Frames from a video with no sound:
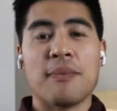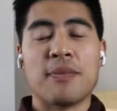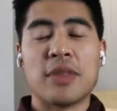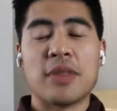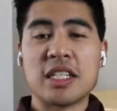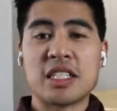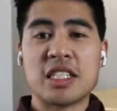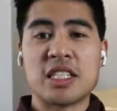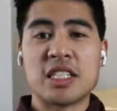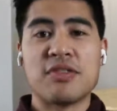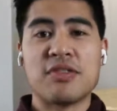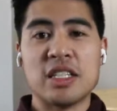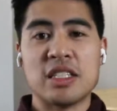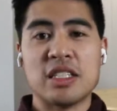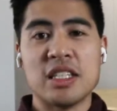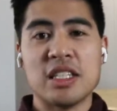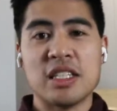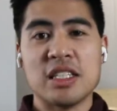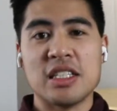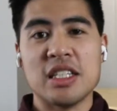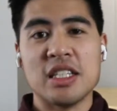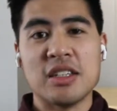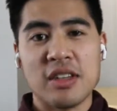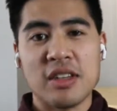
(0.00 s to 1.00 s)
This is
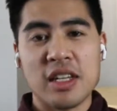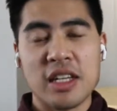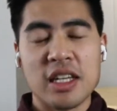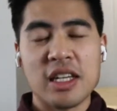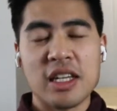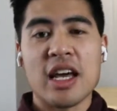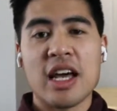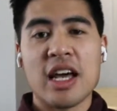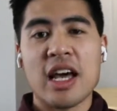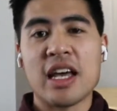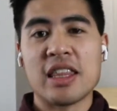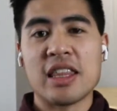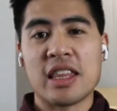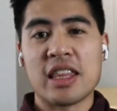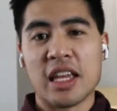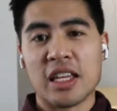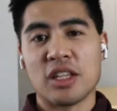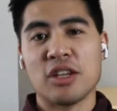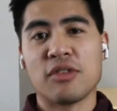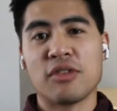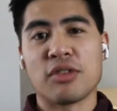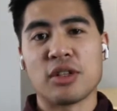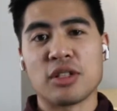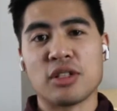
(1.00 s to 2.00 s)
VCTV, and
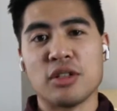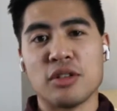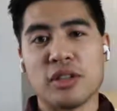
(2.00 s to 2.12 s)
thank you for